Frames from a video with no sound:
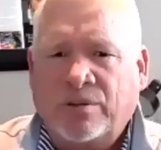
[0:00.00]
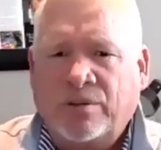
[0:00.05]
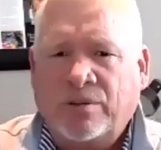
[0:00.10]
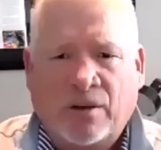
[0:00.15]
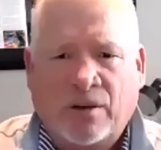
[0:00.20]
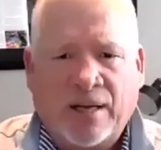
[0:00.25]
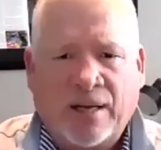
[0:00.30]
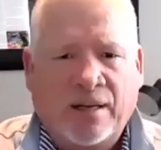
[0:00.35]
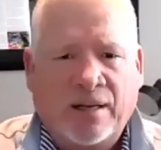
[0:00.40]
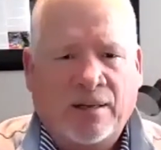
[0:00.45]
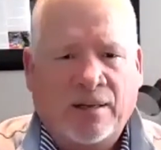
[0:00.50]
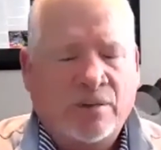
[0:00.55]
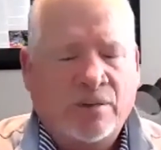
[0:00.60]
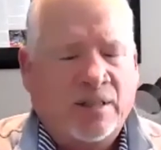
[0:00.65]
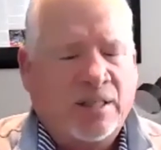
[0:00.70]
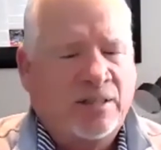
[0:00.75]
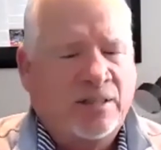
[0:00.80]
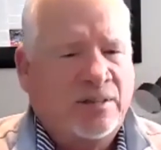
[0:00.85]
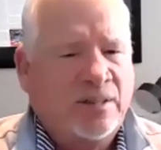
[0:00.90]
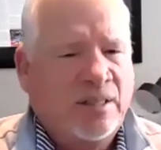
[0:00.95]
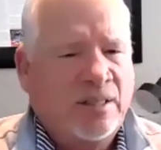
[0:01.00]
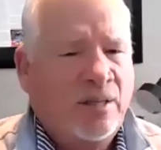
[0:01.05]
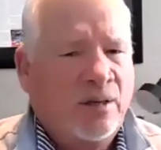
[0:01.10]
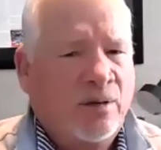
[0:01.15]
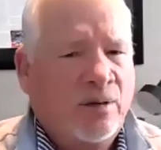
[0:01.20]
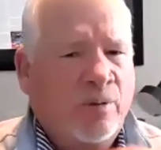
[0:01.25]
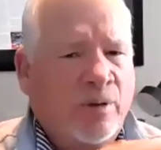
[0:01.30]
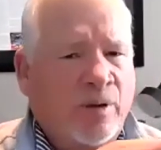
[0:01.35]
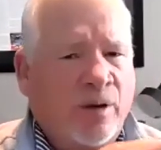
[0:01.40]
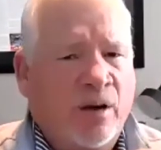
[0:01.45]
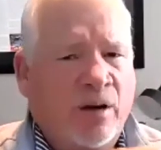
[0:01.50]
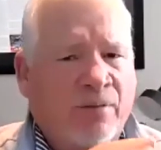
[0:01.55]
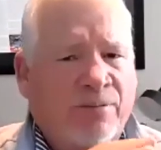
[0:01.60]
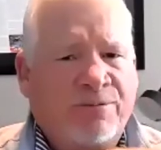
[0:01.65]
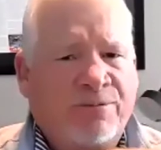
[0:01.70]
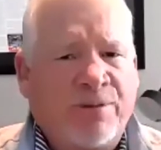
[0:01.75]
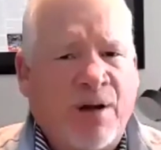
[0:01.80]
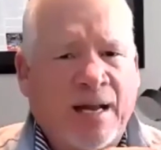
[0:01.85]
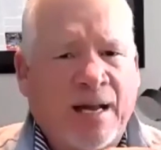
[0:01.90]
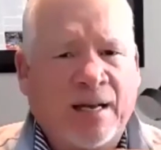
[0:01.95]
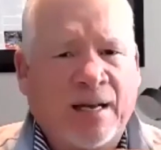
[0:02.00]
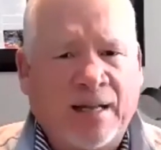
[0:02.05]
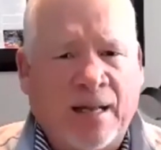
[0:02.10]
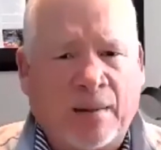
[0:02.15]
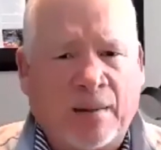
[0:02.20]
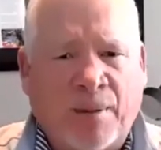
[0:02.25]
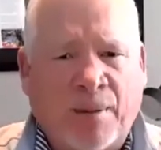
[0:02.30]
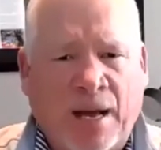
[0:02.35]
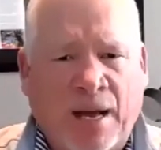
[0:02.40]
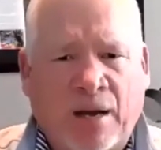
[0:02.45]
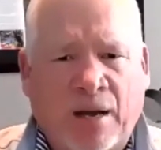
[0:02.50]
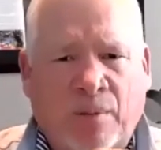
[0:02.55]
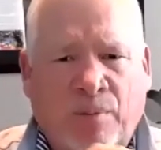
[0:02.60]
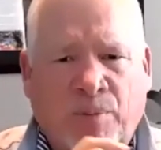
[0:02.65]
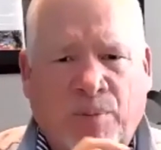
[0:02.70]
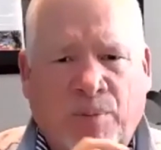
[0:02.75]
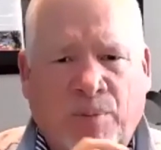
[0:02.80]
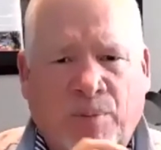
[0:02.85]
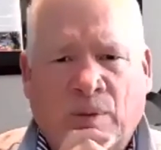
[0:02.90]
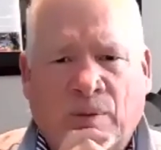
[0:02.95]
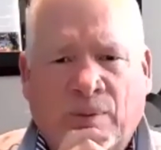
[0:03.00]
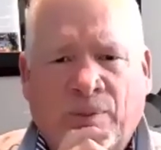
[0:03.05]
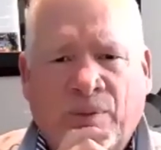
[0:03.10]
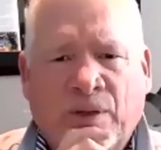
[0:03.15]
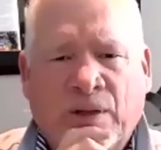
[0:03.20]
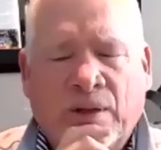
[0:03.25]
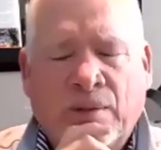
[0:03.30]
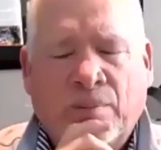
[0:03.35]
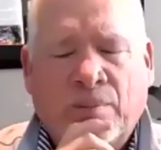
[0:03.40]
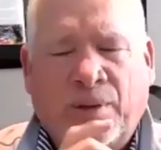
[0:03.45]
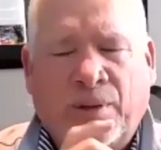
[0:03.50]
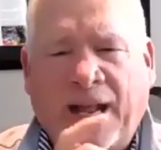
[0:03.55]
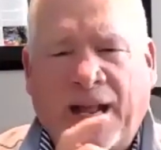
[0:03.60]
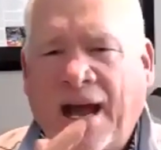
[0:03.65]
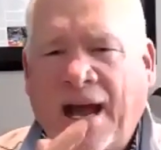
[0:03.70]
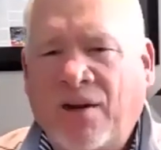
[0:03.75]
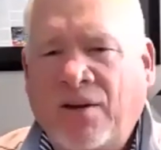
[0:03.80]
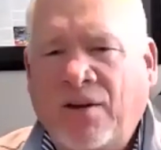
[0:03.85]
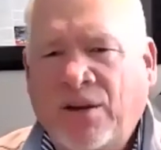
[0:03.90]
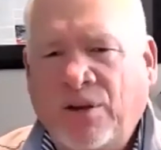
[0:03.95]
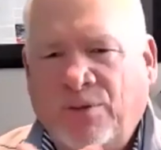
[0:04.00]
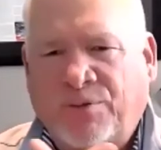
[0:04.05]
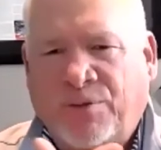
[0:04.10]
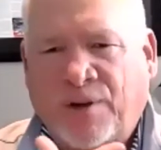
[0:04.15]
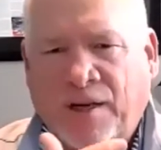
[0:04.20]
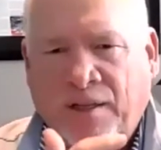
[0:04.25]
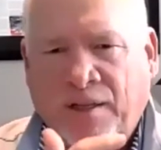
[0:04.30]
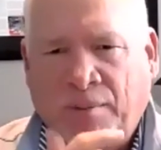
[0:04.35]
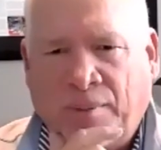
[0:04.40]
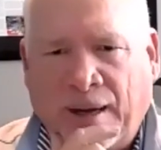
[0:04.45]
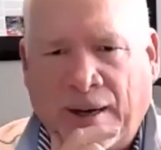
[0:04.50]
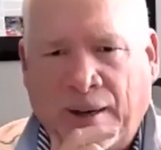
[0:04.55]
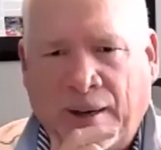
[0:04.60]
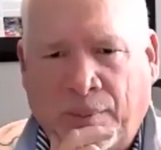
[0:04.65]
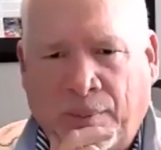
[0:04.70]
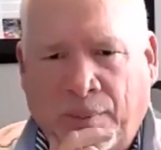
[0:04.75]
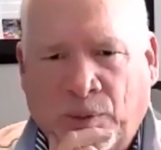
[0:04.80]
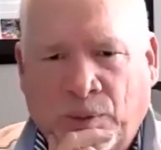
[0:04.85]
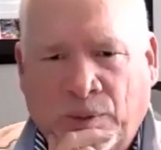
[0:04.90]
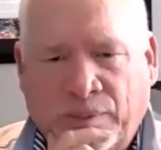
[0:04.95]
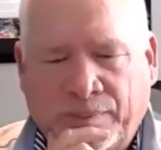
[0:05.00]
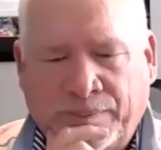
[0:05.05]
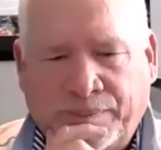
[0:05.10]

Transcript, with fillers: Okay, because we are finding that buyer pool, but how do you find the buyer pool?